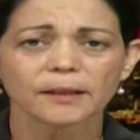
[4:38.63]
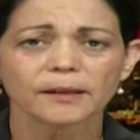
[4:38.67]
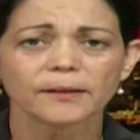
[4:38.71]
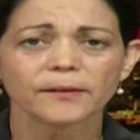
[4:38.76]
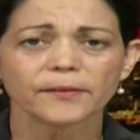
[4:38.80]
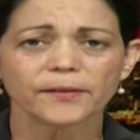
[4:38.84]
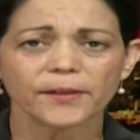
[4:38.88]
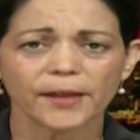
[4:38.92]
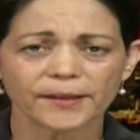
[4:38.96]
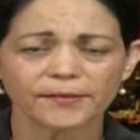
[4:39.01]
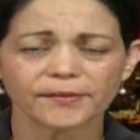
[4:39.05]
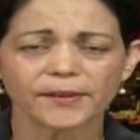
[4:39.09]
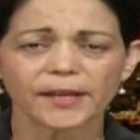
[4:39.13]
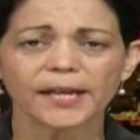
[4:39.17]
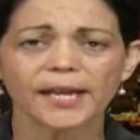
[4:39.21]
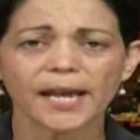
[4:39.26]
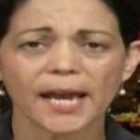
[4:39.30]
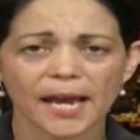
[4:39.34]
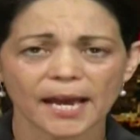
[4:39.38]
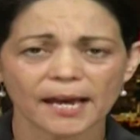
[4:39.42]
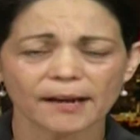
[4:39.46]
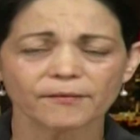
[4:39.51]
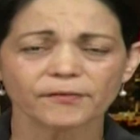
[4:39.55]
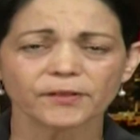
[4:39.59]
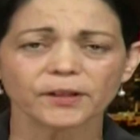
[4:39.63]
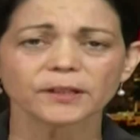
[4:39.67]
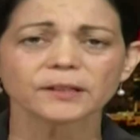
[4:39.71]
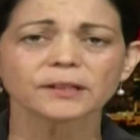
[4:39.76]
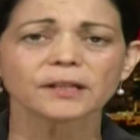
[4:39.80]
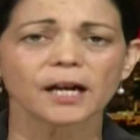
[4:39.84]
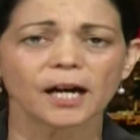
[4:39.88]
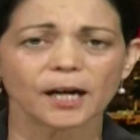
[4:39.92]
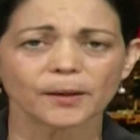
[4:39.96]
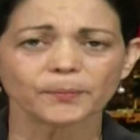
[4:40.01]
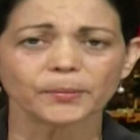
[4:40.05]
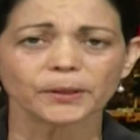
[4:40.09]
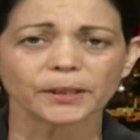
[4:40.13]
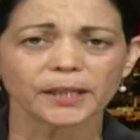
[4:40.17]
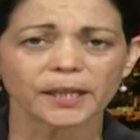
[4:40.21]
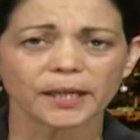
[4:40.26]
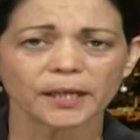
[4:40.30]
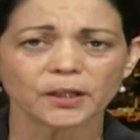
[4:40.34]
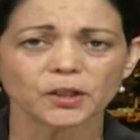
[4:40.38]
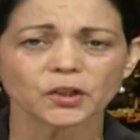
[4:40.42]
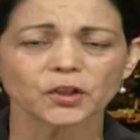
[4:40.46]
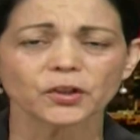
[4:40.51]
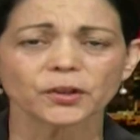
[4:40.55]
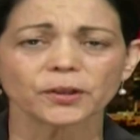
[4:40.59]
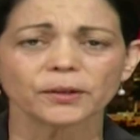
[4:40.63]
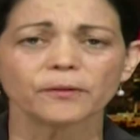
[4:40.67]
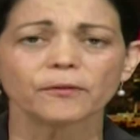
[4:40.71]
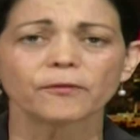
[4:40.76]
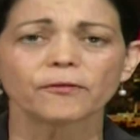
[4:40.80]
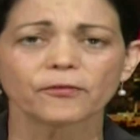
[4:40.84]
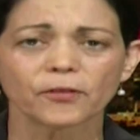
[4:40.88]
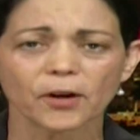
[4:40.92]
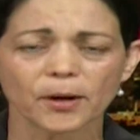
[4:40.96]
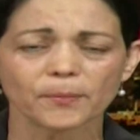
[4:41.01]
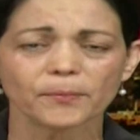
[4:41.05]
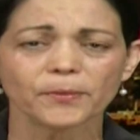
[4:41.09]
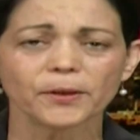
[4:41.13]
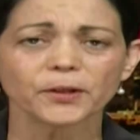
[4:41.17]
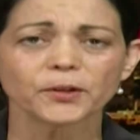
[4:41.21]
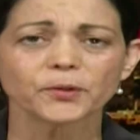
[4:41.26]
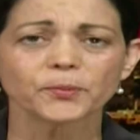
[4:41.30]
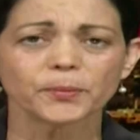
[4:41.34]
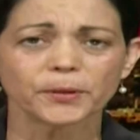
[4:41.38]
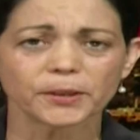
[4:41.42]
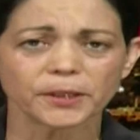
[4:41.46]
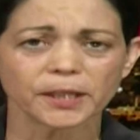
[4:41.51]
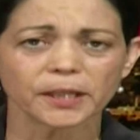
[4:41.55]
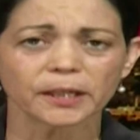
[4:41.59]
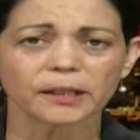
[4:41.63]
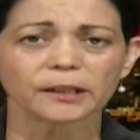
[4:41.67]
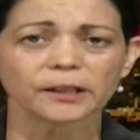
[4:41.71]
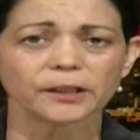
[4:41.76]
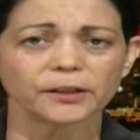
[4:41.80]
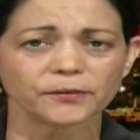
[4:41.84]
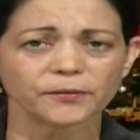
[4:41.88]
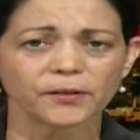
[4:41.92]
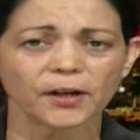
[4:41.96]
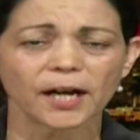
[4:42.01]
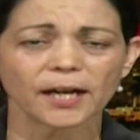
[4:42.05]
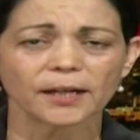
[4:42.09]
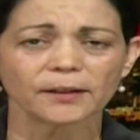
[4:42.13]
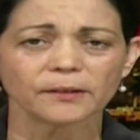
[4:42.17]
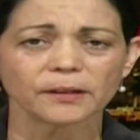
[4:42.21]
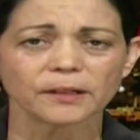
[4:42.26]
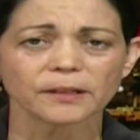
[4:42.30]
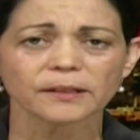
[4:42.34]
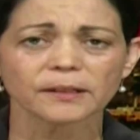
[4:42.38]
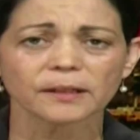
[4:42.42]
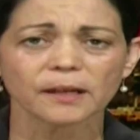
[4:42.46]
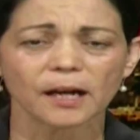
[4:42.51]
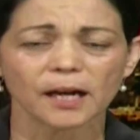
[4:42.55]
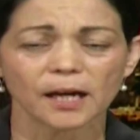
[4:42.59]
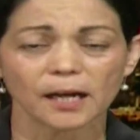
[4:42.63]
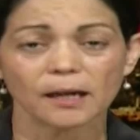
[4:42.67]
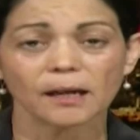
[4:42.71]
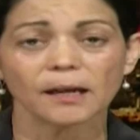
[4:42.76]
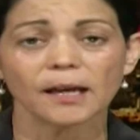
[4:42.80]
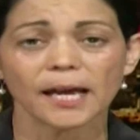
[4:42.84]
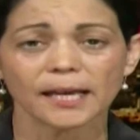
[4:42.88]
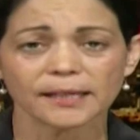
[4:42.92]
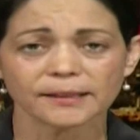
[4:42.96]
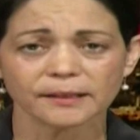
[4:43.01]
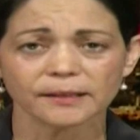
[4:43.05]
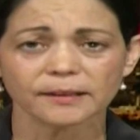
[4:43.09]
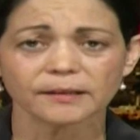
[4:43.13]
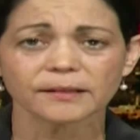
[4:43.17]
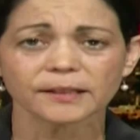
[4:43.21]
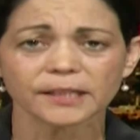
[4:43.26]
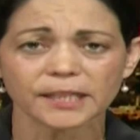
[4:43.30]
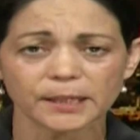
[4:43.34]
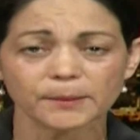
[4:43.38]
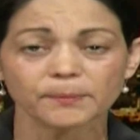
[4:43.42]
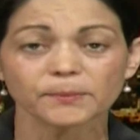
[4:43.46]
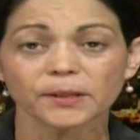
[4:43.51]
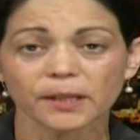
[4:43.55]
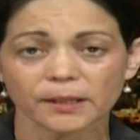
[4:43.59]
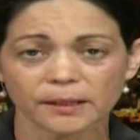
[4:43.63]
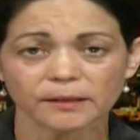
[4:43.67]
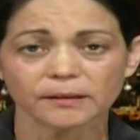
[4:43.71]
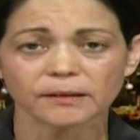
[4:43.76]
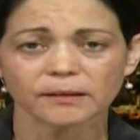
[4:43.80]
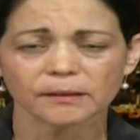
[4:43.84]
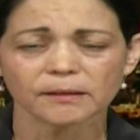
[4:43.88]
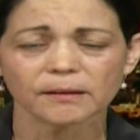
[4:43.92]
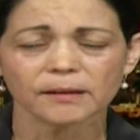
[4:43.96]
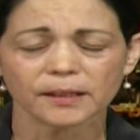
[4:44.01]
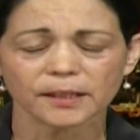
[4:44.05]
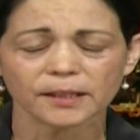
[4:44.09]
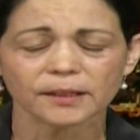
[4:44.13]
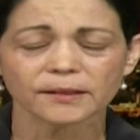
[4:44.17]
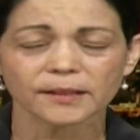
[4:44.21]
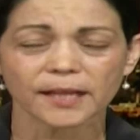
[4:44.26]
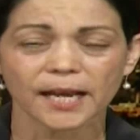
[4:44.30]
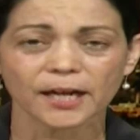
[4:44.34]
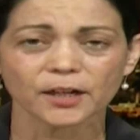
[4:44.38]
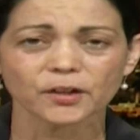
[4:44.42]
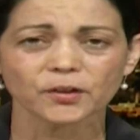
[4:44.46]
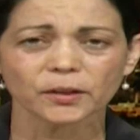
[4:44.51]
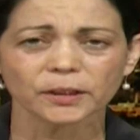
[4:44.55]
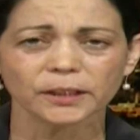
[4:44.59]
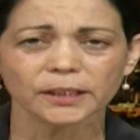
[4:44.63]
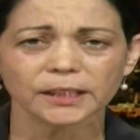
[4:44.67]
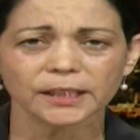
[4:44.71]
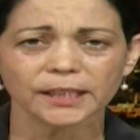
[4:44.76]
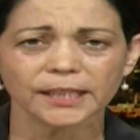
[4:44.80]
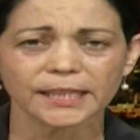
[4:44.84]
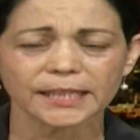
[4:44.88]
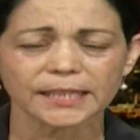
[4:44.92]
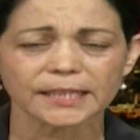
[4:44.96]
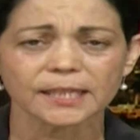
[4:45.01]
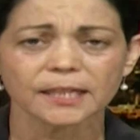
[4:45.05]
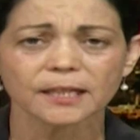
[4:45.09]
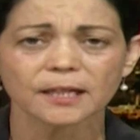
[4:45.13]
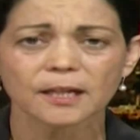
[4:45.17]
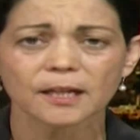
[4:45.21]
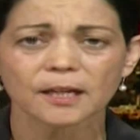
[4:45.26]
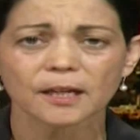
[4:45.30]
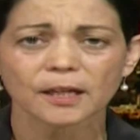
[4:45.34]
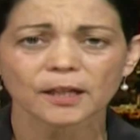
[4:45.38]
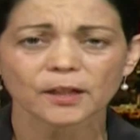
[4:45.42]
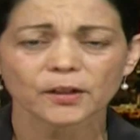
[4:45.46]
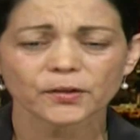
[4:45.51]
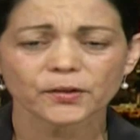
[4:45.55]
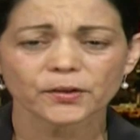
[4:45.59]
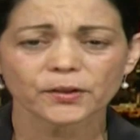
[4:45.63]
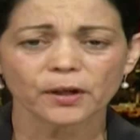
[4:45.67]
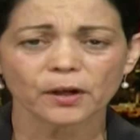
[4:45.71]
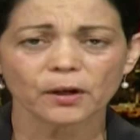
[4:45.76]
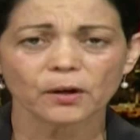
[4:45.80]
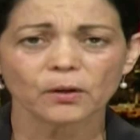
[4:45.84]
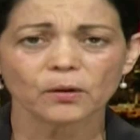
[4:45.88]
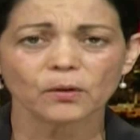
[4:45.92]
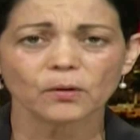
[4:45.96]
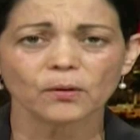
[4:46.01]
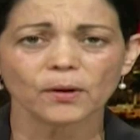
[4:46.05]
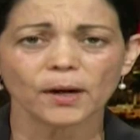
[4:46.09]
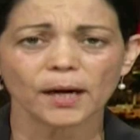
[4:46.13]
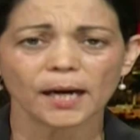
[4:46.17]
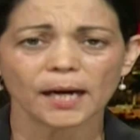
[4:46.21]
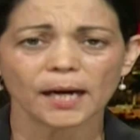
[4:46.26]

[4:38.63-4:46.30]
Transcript: that they have this complication from this particular virus, as it seems that it is actually linked. So